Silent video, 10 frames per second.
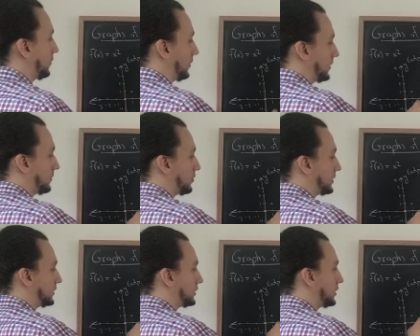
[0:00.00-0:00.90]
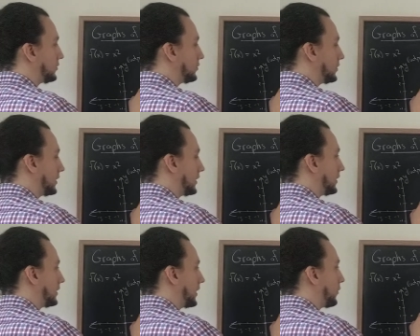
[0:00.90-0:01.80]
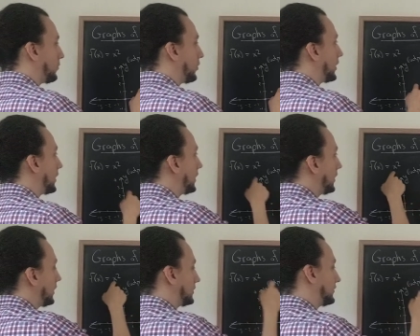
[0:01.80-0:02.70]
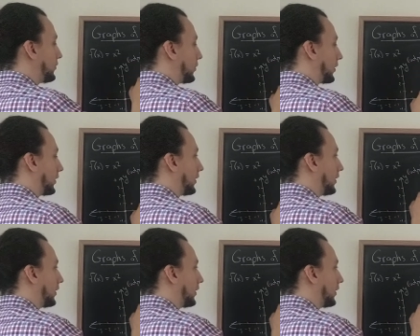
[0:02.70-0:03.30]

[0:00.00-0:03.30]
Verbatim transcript: When the input is 2, the output is 4.